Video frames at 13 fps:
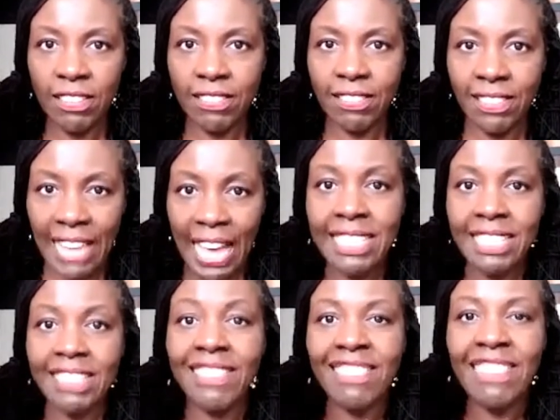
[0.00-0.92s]
stand
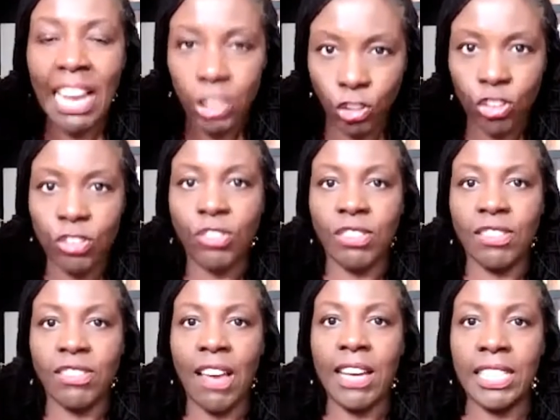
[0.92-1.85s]
in stature in
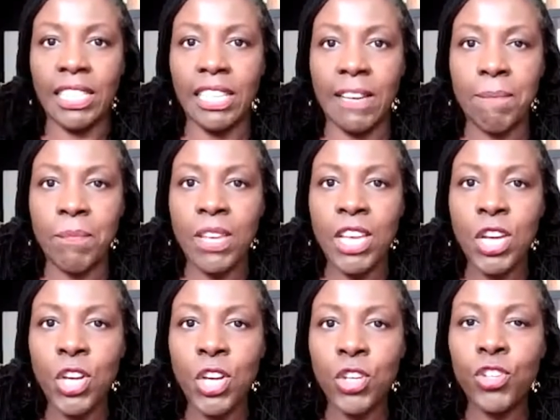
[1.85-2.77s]
society.
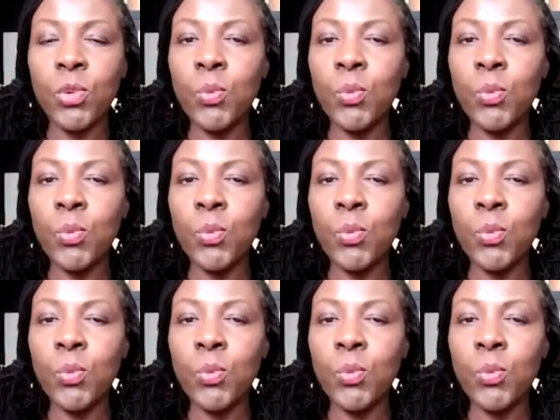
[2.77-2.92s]
You